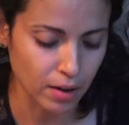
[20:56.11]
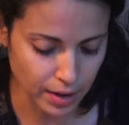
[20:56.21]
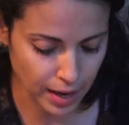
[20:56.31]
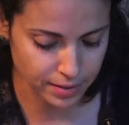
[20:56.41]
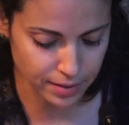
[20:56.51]

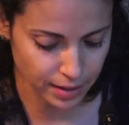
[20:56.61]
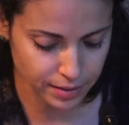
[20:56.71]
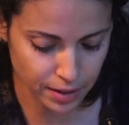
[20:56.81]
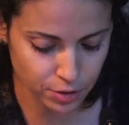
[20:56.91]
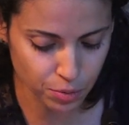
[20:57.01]
yes, they
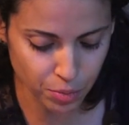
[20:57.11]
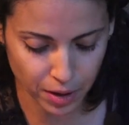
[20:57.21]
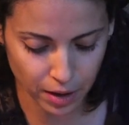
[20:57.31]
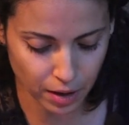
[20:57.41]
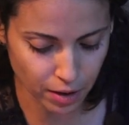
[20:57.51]
tend to
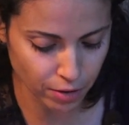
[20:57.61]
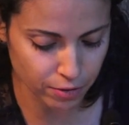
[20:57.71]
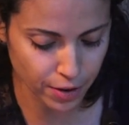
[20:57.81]
be, you know,